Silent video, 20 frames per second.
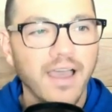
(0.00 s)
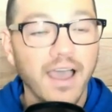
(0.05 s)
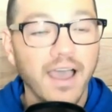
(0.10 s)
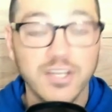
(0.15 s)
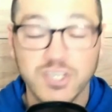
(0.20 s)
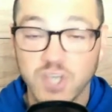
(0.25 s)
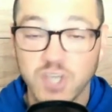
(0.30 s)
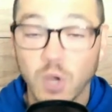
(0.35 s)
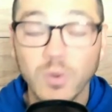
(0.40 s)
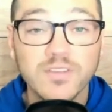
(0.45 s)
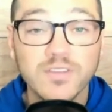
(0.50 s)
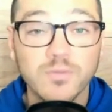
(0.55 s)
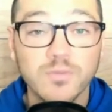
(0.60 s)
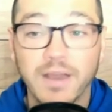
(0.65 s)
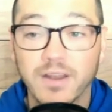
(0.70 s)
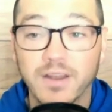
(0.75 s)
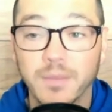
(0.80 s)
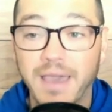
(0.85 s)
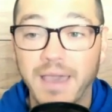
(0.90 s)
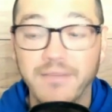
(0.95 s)
Jonas
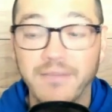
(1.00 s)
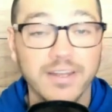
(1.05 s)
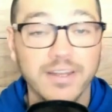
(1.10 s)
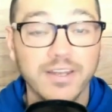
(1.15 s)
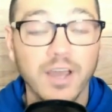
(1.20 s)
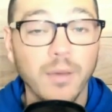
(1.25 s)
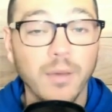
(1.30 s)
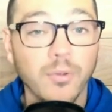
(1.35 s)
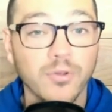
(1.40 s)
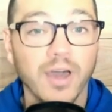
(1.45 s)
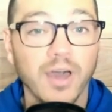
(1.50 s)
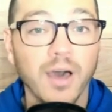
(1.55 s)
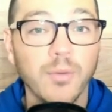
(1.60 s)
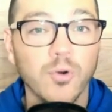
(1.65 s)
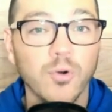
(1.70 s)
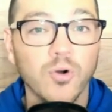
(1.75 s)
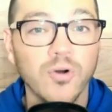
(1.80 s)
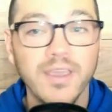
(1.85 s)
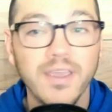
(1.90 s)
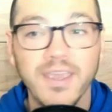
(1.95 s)
wound up having a
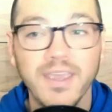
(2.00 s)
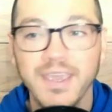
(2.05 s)
double-double.